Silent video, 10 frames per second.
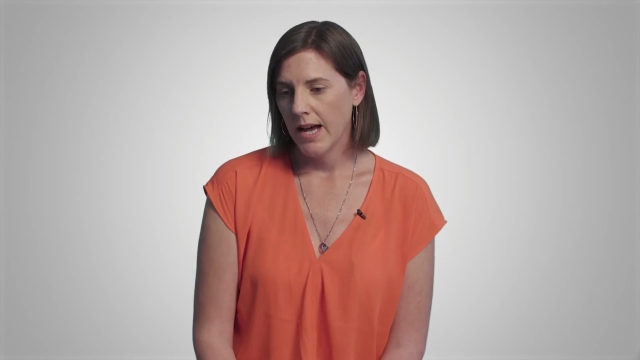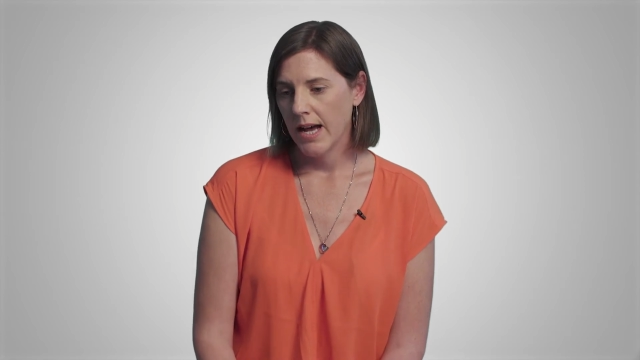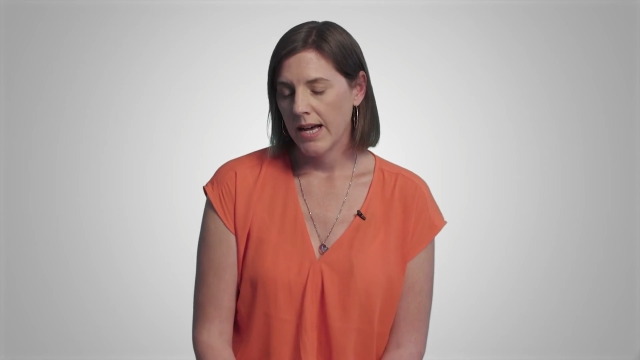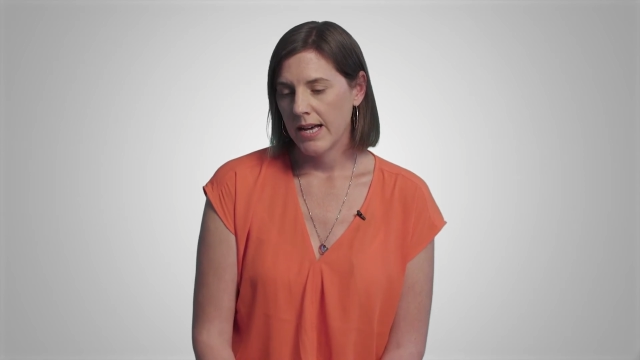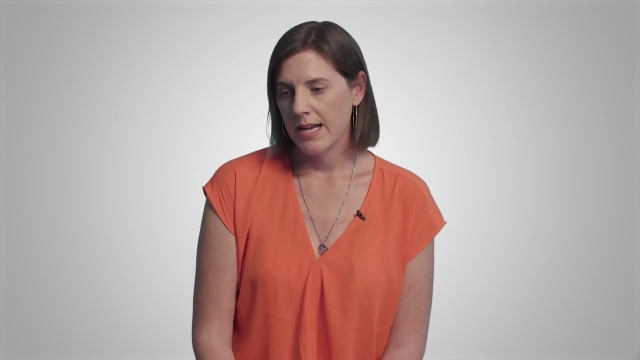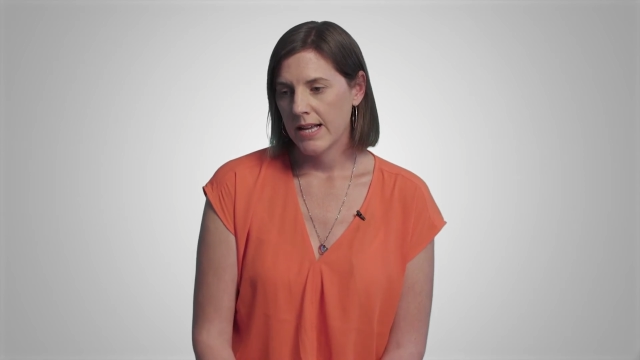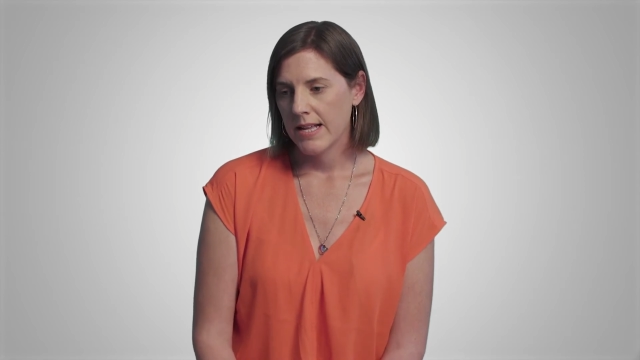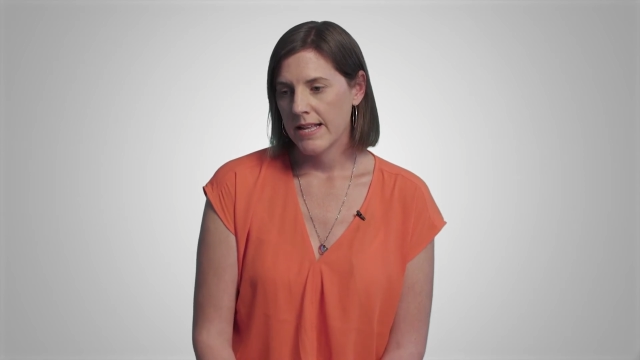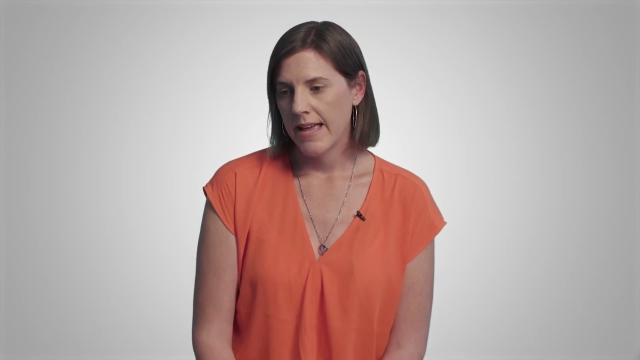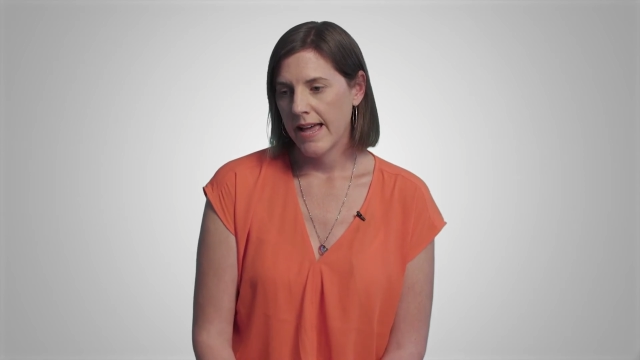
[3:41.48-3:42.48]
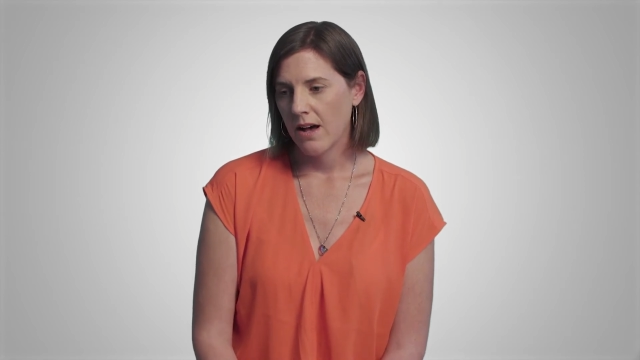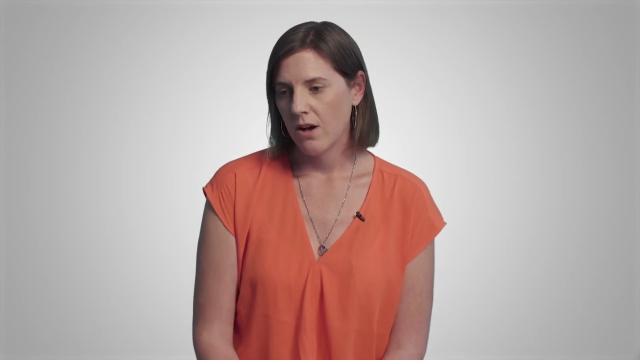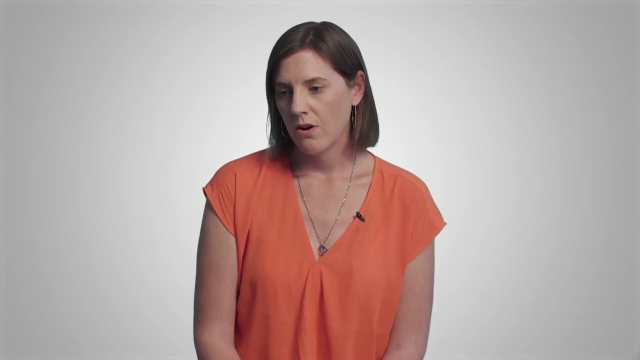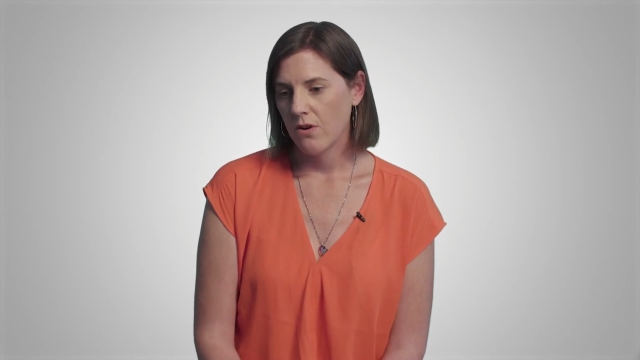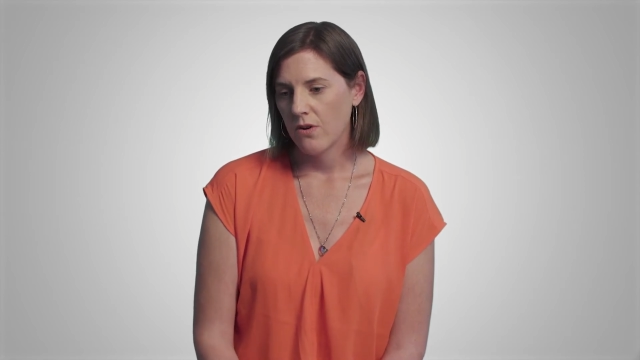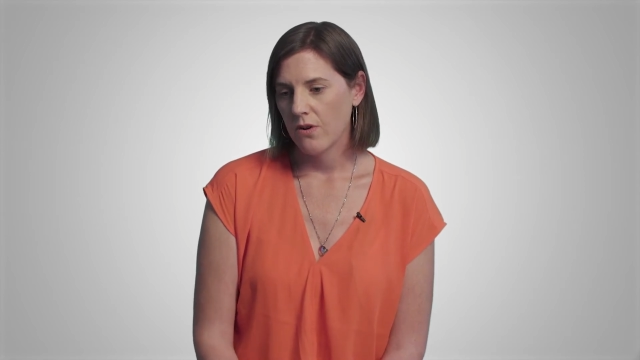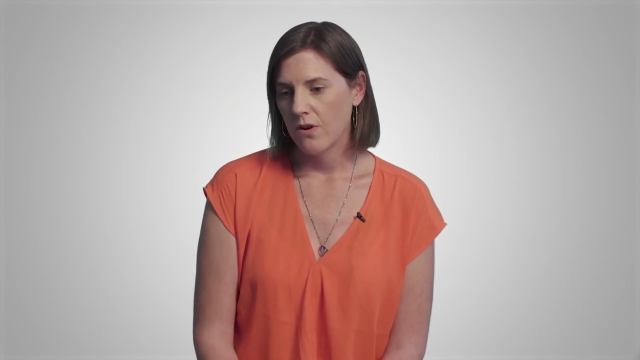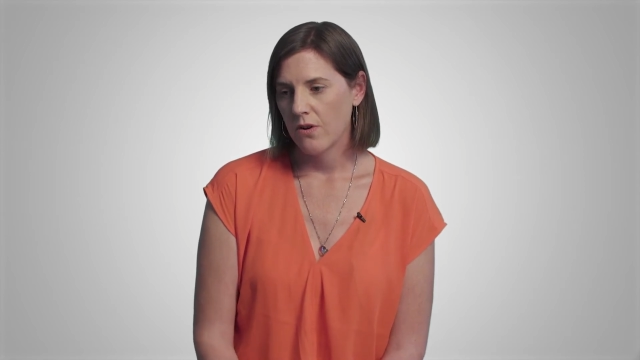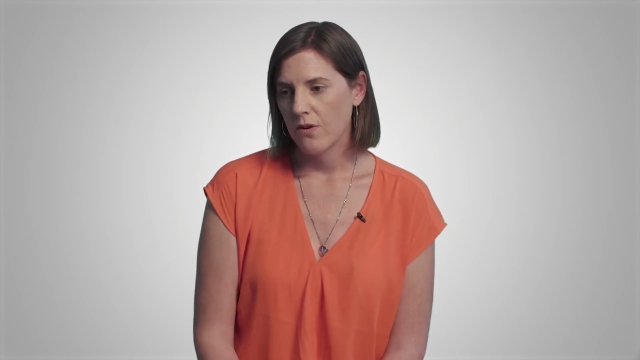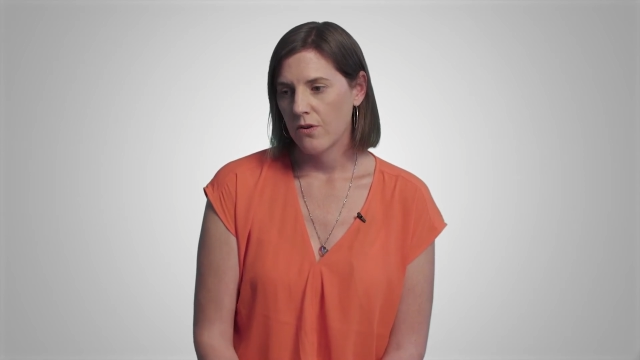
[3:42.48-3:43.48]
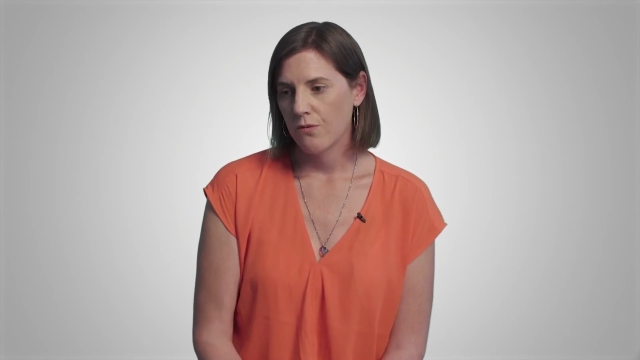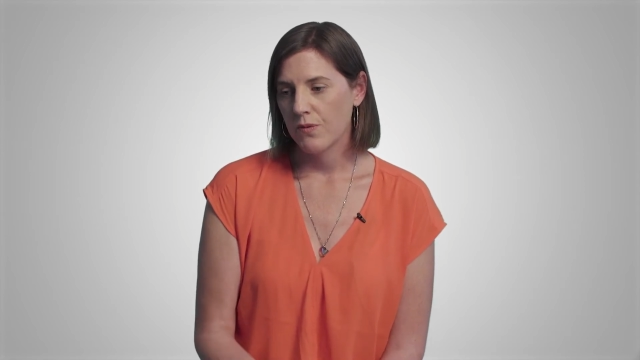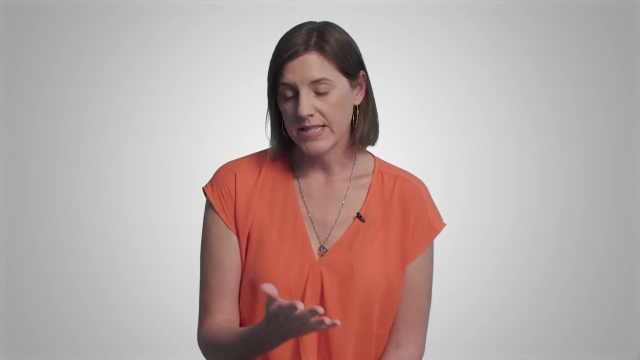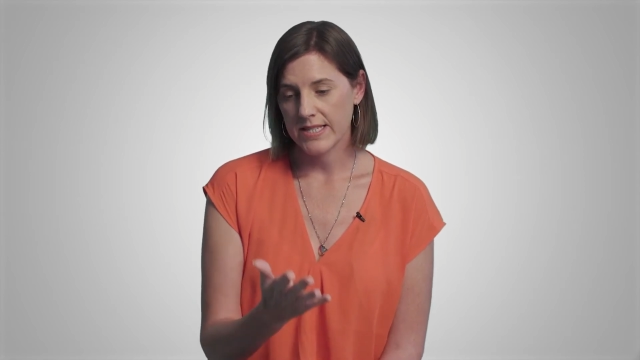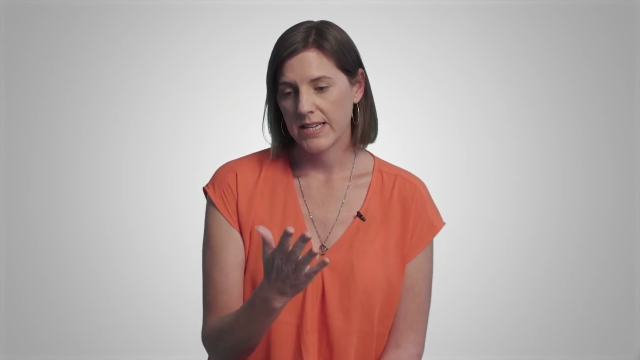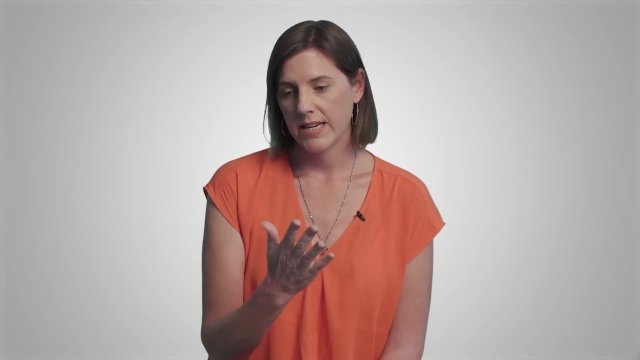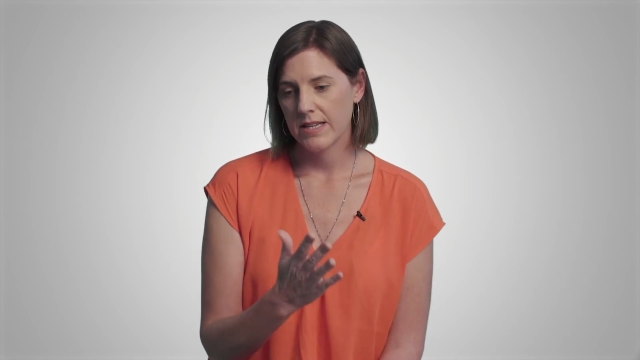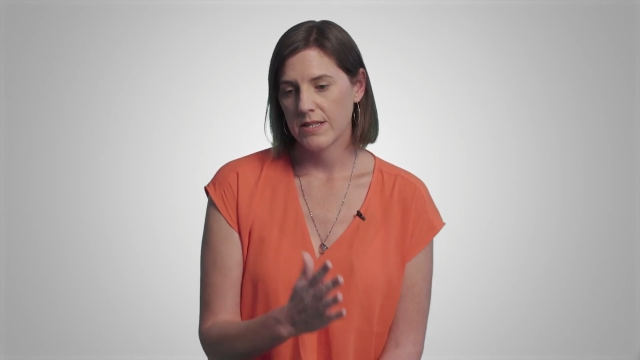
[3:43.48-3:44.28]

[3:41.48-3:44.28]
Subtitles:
Now, risk.